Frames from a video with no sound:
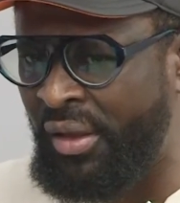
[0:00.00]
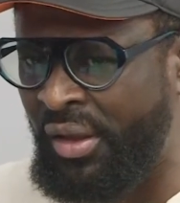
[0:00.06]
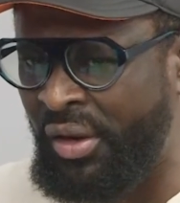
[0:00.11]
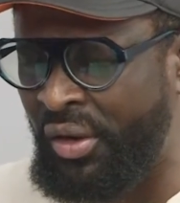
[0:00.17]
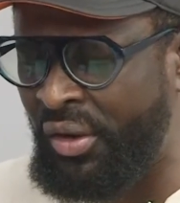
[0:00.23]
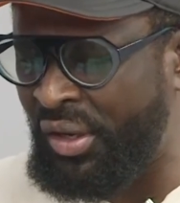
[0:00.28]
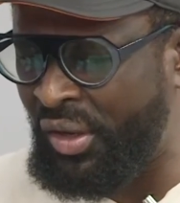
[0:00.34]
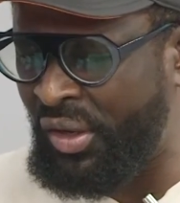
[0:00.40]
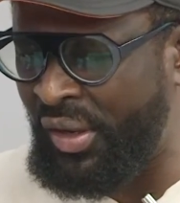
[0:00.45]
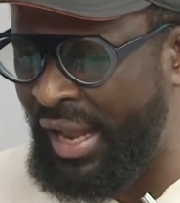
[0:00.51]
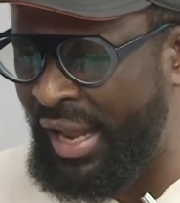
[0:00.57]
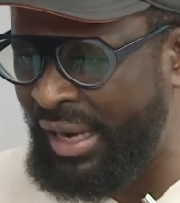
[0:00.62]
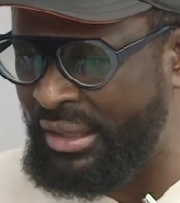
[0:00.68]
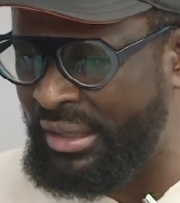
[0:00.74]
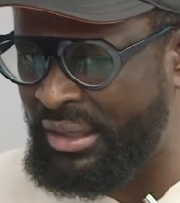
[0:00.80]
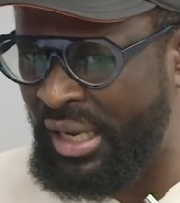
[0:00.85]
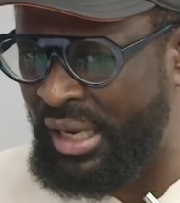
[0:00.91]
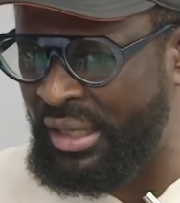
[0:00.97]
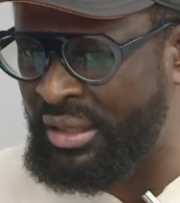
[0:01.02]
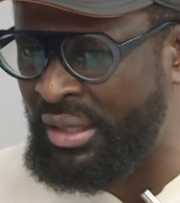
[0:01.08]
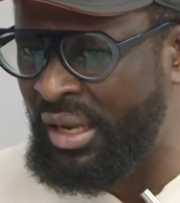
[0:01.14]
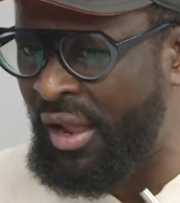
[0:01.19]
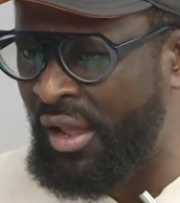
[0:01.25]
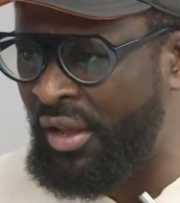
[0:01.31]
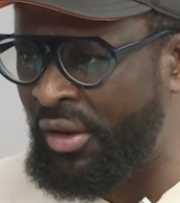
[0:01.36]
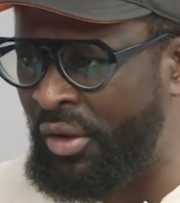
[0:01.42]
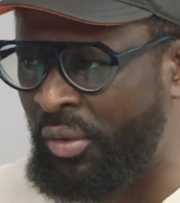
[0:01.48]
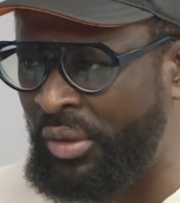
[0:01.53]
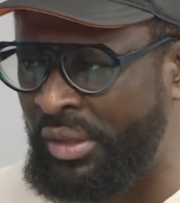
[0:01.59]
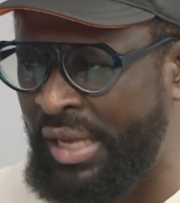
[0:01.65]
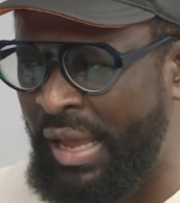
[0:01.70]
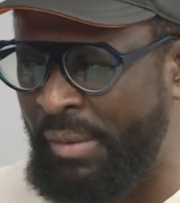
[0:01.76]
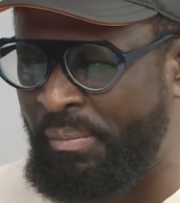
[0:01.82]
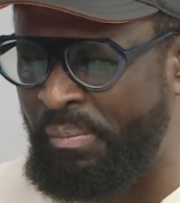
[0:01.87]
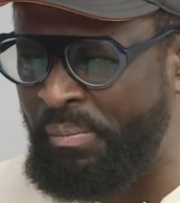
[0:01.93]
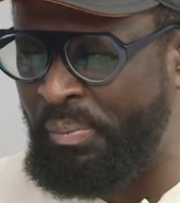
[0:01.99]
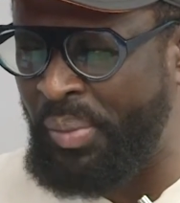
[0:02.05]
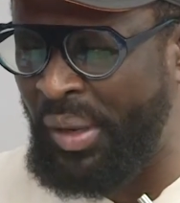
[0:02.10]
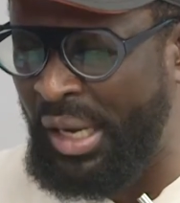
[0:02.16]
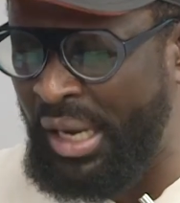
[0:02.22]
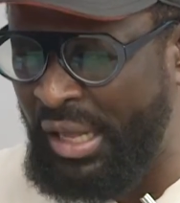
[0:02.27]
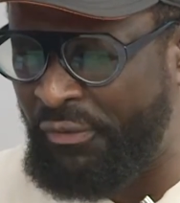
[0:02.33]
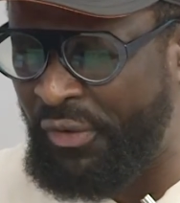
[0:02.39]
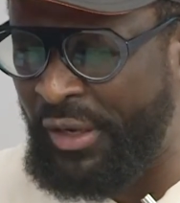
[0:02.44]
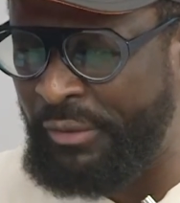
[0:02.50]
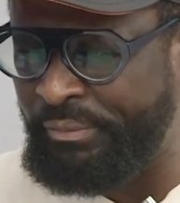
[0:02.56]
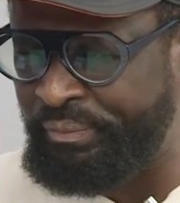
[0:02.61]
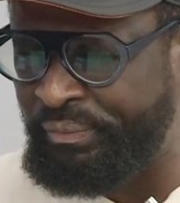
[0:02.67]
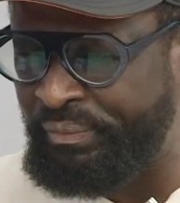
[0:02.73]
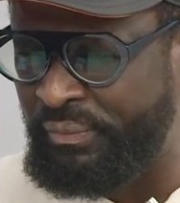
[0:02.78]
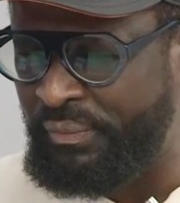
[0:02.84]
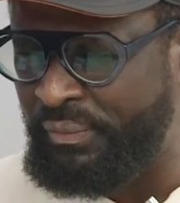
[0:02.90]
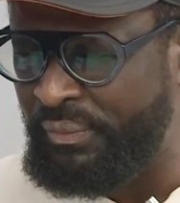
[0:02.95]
in the United States, them believing